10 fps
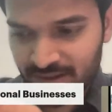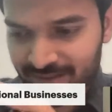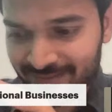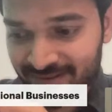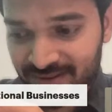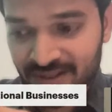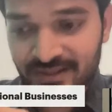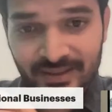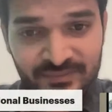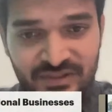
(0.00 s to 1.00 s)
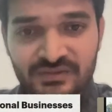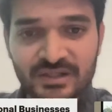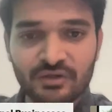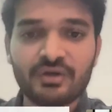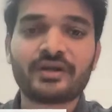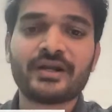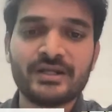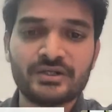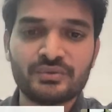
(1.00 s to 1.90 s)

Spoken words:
and they themselves are not ready